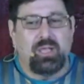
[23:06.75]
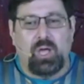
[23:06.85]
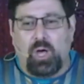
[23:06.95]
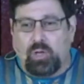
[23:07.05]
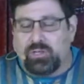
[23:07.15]

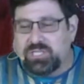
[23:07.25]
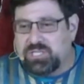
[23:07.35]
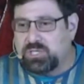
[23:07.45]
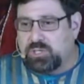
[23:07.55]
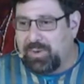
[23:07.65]
all the
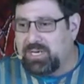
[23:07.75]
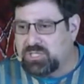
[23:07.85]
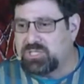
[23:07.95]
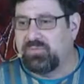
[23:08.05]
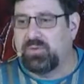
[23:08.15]

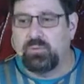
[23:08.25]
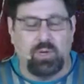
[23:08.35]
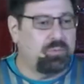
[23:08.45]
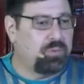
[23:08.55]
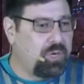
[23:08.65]
situations if you
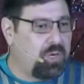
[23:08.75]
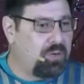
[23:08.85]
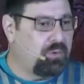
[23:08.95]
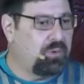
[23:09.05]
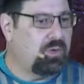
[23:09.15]
don't
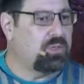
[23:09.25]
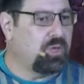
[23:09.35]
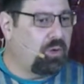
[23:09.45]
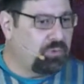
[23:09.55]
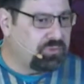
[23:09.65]
know the
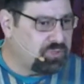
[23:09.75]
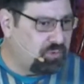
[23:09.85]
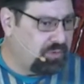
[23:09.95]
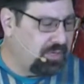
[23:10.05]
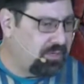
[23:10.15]
whole
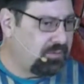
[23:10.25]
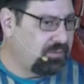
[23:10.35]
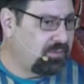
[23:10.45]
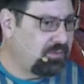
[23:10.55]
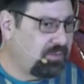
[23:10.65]
story.
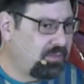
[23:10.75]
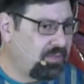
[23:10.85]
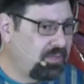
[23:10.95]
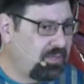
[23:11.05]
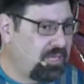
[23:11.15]

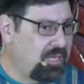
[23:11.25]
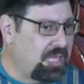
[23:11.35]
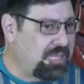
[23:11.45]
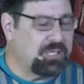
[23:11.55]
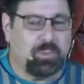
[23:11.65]

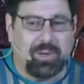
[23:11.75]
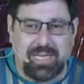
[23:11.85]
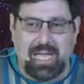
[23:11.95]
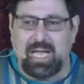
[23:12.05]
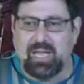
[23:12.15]
And that's why
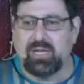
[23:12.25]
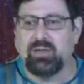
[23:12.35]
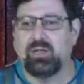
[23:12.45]
God